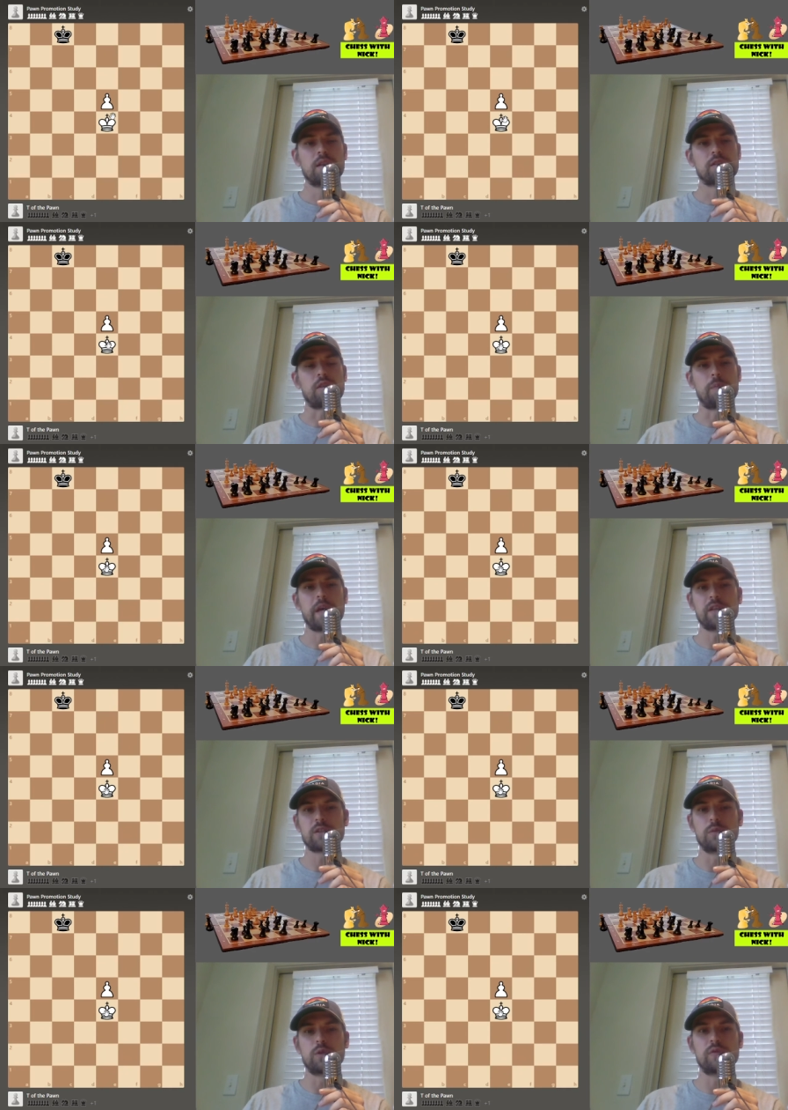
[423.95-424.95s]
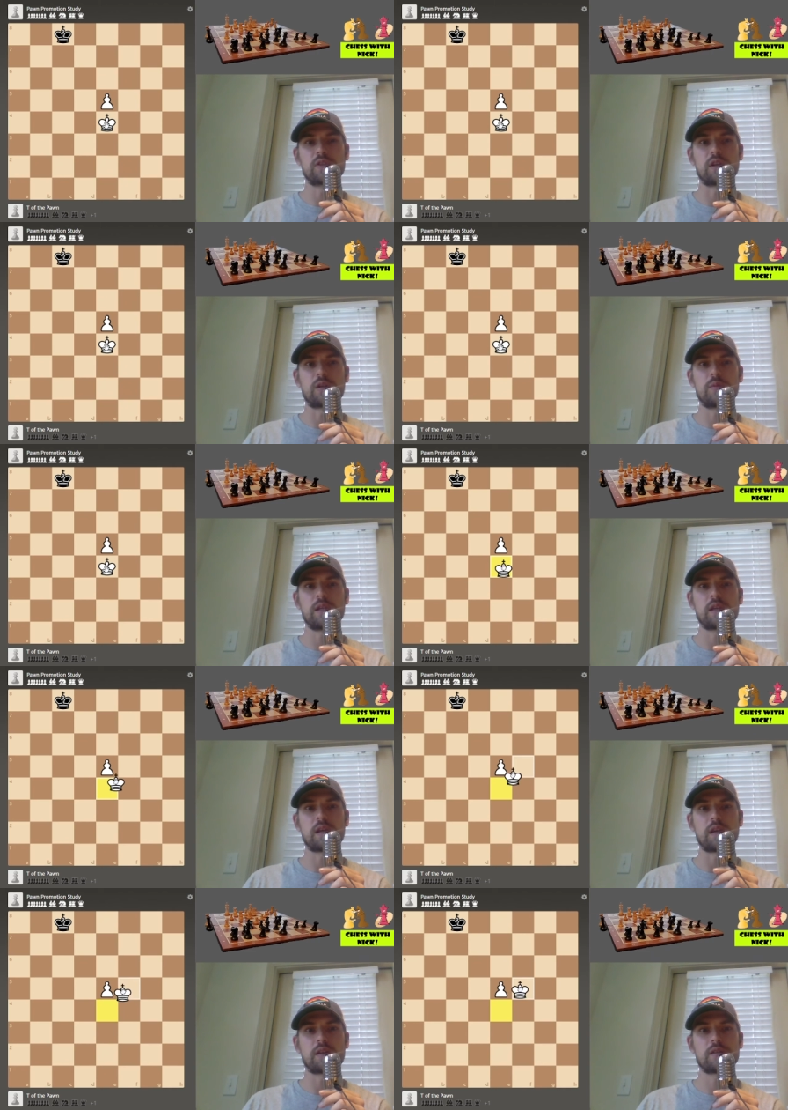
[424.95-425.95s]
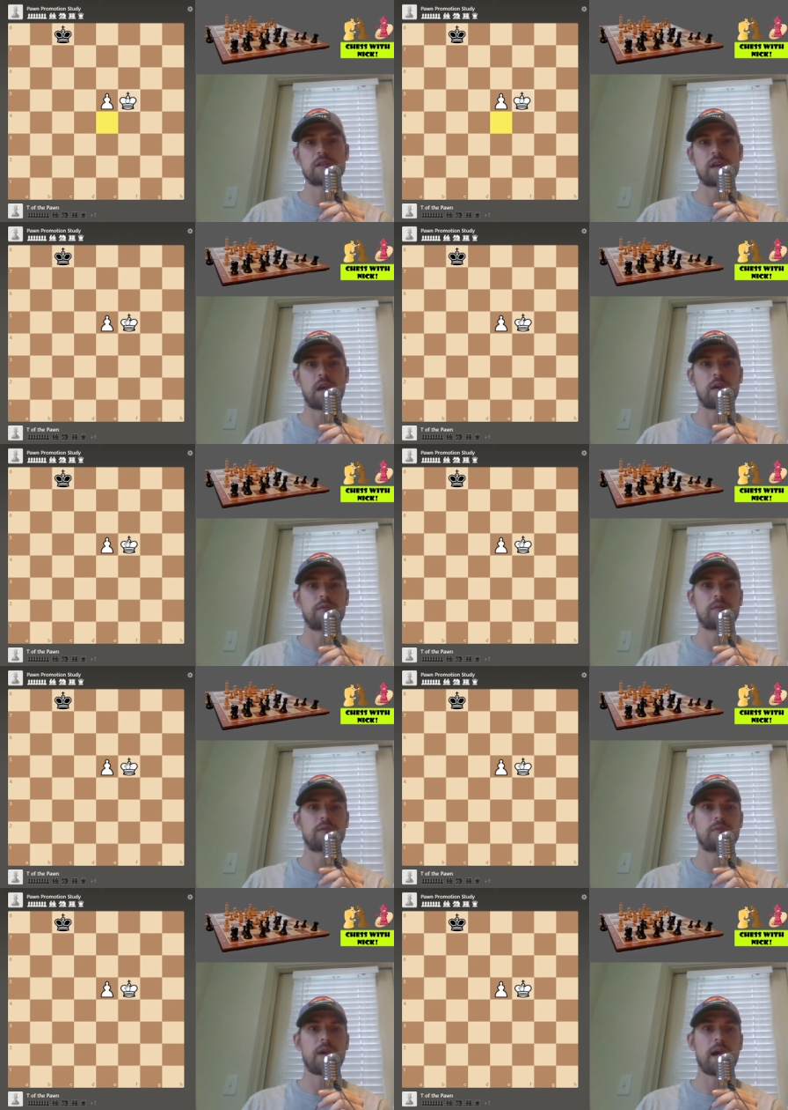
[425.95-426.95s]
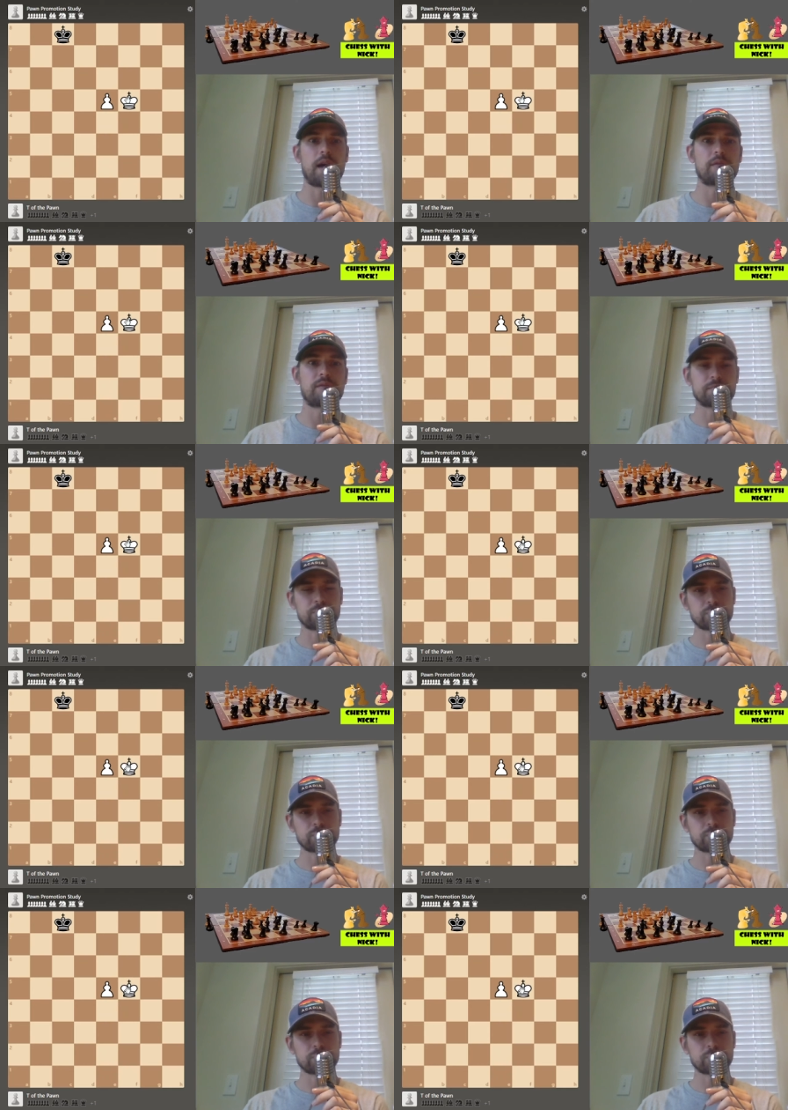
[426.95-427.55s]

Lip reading: So the best move is going to be king to f5.